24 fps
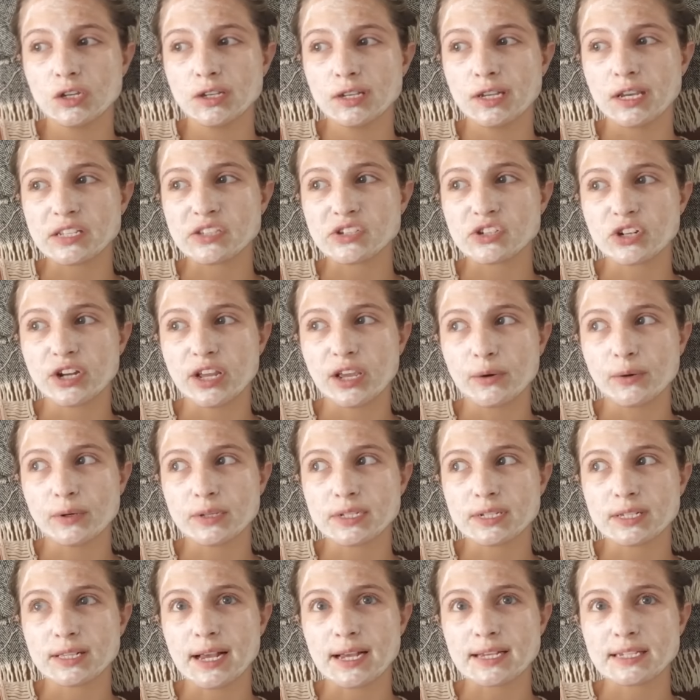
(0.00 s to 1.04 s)
yesterday
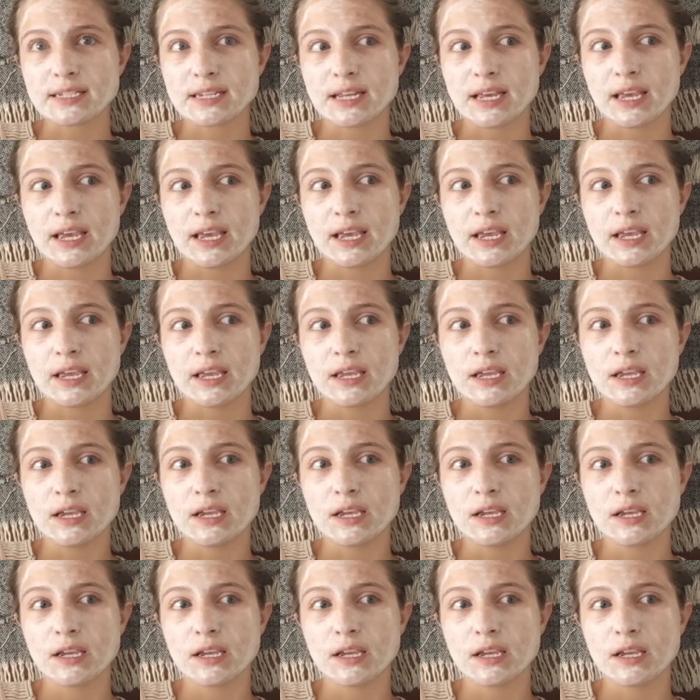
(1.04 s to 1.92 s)
was the last day.